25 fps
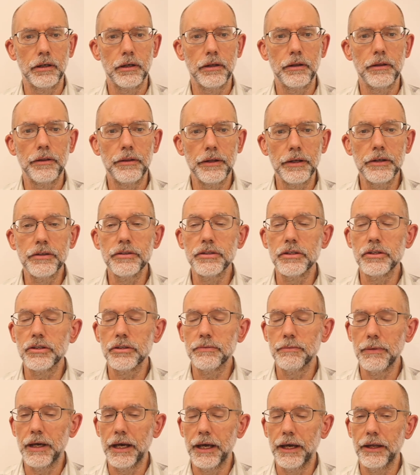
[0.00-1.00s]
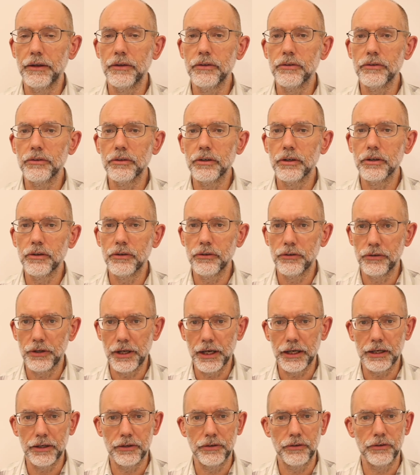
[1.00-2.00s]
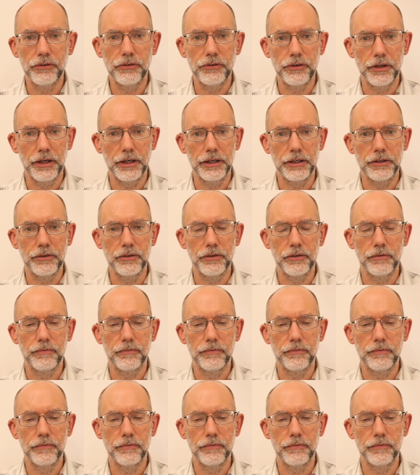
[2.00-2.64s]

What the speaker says: This is man's second state.